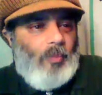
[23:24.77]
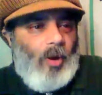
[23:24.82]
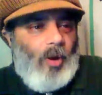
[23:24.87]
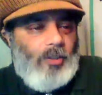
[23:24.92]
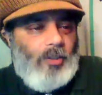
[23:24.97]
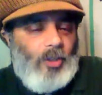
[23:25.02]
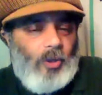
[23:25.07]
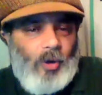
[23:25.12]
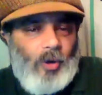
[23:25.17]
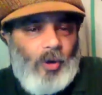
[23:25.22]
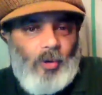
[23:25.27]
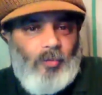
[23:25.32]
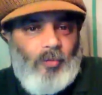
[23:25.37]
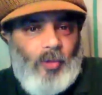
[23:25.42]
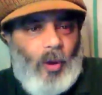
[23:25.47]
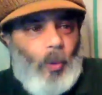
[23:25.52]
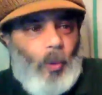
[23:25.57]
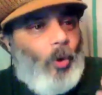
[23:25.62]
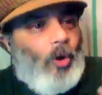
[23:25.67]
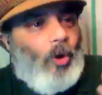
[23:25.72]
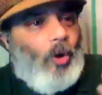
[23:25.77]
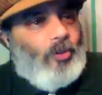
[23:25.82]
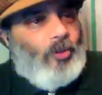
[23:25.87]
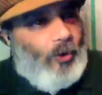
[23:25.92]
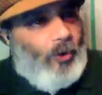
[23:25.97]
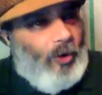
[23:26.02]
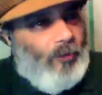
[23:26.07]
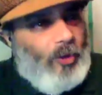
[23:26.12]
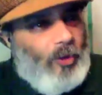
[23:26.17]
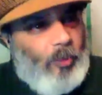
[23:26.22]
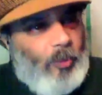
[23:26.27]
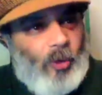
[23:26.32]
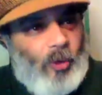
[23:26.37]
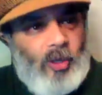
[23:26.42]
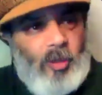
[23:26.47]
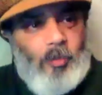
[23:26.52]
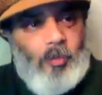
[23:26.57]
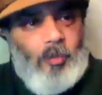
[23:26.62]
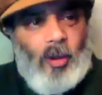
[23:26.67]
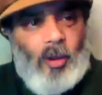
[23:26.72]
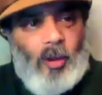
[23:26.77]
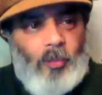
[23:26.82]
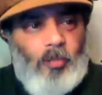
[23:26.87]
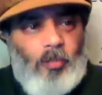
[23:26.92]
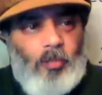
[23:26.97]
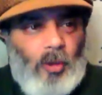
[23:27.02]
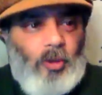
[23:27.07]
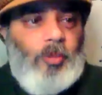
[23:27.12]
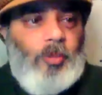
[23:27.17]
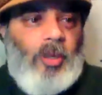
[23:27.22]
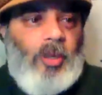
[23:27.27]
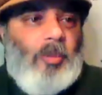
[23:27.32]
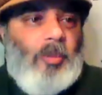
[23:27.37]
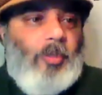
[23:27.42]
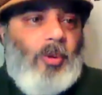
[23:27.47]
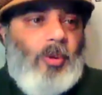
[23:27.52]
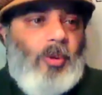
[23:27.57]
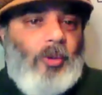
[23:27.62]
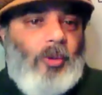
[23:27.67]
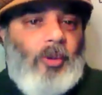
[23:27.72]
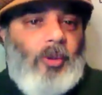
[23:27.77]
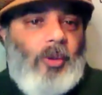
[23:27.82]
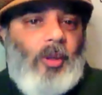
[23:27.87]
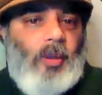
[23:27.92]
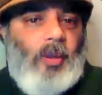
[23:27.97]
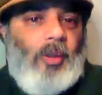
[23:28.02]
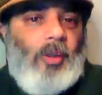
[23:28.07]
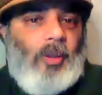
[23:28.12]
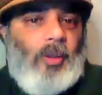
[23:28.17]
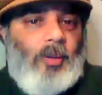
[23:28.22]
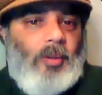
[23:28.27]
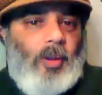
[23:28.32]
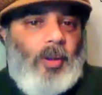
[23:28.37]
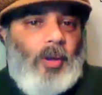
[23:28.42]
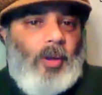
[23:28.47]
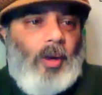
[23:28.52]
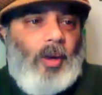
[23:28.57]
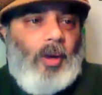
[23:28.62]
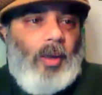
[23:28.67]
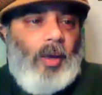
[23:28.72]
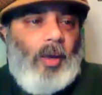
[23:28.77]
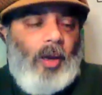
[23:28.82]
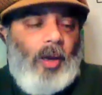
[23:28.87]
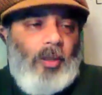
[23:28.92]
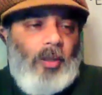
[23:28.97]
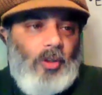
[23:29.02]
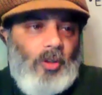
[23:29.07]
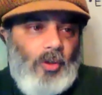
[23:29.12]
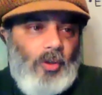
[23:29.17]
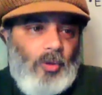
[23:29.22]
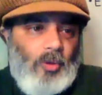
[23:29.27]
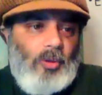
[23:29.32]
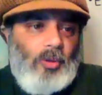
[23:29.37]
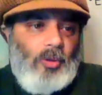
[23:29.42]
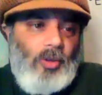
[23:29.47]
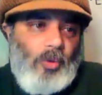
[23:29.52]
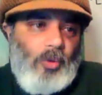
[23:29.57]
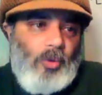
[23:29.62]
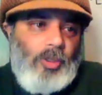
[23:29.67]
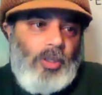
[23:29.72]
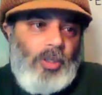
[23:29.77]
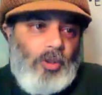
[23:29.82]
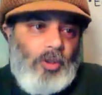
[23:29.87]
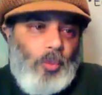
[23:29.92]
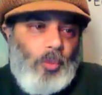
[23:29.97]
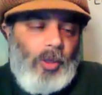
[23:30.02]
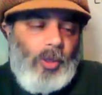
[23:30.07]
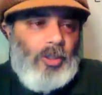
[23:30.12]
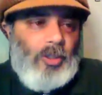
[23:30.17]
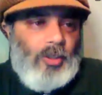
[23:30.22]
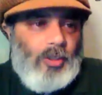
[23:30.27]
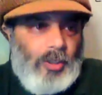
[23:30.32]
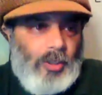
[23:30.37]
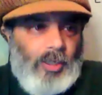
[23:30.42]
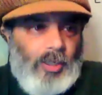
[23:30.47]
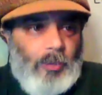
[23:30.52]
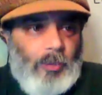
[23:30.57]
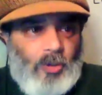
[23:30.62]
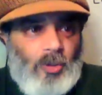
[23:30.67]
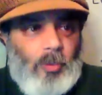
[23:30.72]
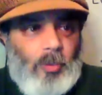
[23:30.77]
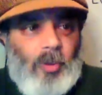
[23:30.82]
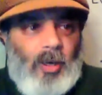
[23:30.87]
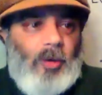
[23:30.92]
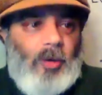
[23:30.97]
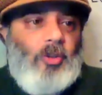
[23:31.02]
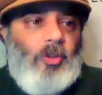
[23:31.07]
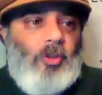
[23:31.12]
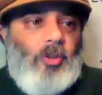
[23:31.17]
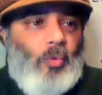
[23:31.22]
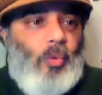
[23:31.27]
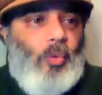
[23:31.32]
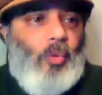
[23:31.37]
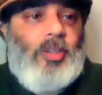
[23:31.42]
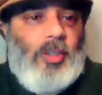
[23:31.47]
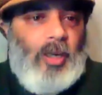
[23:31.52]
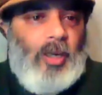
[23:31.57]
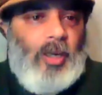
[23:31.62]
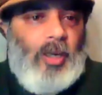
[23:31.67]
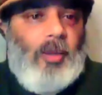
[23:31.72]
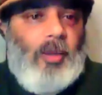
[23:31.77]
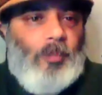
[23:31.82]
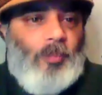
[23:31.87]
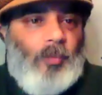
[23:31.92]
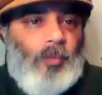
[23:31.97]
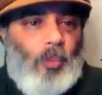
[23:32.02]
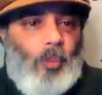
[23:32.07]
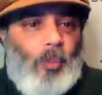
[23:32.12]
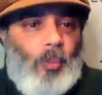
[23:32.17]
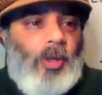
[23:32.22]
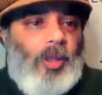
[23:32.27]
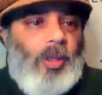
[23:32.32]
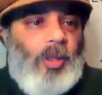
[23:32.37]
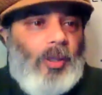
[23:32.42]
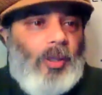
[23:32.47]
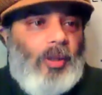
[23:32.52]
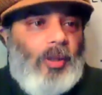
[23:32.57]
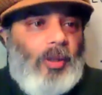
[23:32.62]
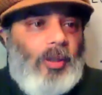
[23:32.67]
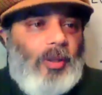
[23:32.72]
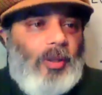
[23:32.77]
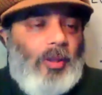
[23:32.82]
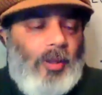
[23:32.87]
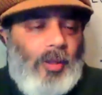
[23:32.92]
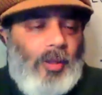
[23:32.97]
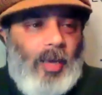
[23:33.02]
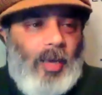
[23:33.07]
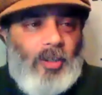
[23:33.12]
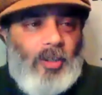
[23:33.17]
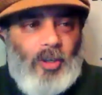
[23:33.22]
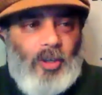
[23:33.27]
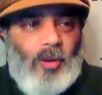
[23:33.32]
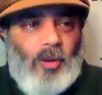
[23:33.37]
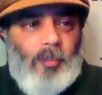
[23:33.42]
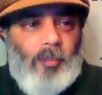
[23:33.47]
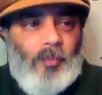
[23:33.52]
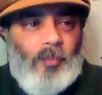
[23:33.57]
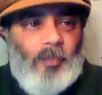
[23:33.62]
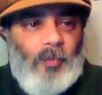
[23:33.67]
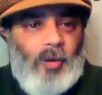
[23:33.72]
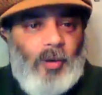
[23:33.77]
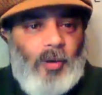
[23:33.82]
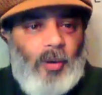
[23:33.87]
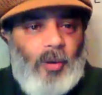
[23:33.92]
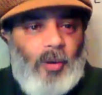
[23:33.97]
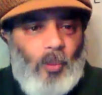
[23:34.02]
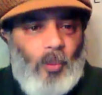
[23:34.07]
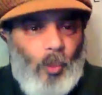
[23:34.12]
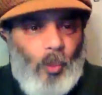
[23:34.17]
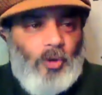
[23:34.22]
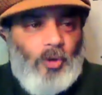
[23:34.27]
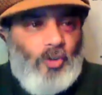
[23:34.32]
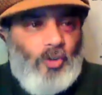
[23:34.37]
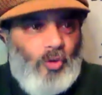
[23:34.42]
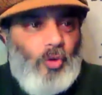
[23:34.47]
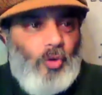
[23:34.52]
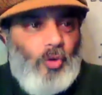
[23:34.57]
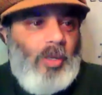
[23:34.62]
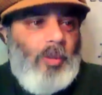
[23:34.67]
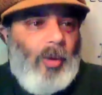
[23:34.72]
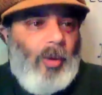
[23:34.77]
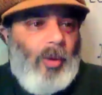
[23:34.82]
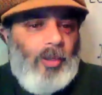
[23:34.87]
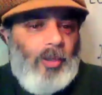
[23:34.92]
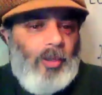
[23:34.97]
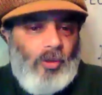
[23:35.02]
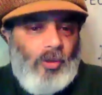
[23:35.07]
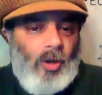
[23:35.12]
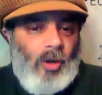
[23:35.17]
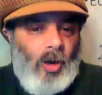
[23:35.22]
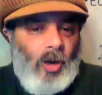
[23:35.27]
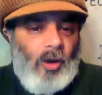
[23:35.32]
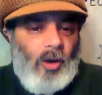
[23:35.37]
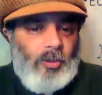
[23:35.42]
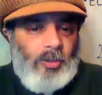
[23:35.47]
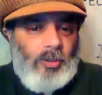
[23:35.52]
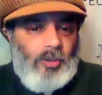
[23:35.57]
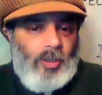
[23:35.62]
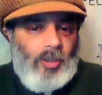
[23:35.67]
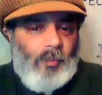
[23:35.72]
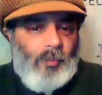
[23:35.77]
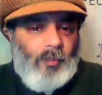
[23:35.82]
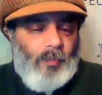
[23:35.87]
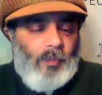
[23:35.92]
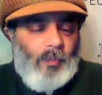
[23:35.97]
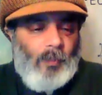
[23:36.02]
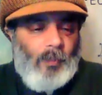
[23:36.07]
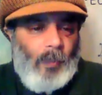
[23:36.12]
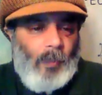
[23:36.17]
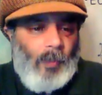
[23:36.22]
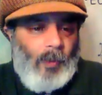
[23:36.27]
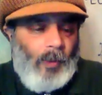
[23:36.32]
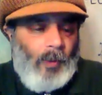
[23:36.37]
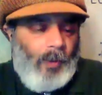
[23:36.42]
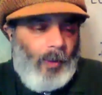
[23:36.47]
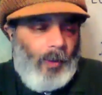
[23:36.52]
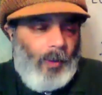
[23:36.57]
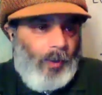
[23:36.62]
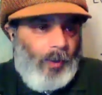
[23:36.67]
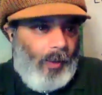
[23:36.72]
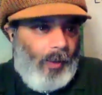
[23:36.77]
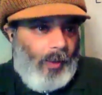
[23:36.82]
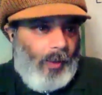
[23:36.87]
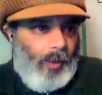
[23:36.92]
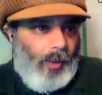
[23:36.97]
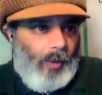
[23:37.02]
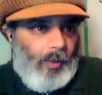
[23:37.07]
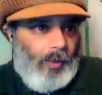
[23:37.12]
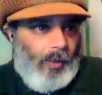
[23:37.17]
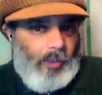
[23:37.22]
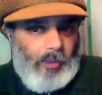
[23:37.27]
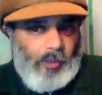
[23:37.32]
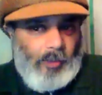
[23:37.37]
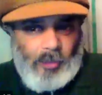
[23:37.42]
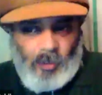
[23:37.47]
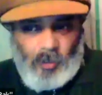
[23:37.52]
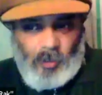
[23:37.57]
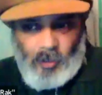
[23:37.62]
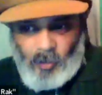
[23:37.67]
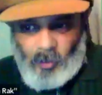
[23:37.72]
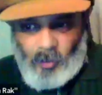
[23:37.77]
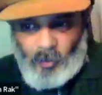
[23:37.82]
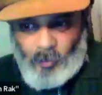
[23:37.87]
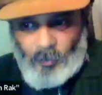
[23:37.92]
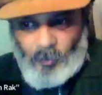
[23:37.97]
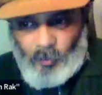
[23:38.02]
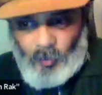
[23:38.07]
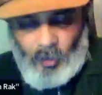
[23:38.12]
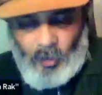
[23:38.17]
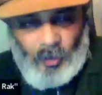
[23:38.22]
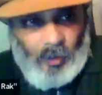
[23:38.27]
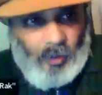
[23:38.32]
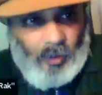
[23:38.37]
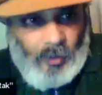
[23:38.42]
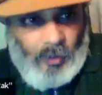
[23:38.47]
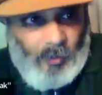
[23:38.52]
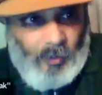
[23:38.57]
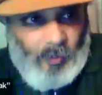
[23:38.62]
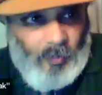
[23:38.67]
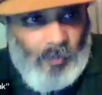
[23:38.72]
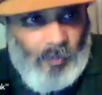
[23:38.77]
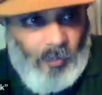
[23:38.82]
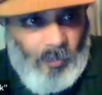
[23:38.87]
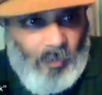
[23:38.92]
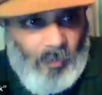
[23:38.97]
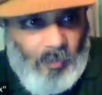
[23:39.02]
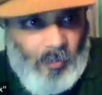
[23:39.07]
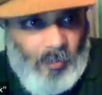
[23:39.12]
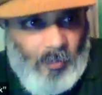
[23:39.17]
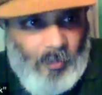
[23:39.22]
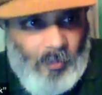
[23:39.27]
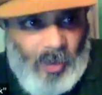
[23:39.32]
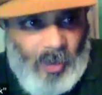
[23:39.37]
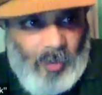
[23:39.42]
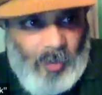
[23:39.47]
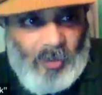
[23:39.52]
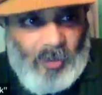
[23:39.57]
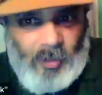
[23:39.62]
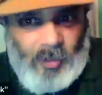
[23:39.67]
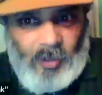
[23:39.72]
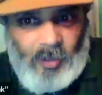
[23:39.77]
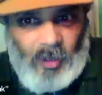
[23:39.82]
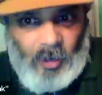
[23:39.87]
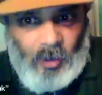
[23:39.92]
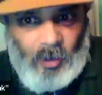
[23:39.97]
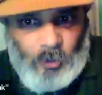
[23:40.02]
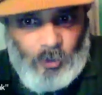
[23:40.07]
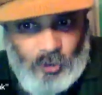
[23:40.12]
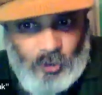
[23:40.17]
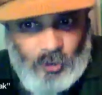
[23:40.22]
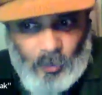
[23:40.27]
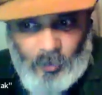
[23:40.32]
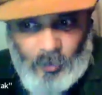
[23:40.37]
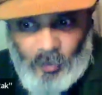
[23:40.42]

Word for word: I don't know if that works for everybody, but most people that I, I use this with seems to be able to resonate with that term, you know, what truly makes your heart sing. And uh, maybe I'll stop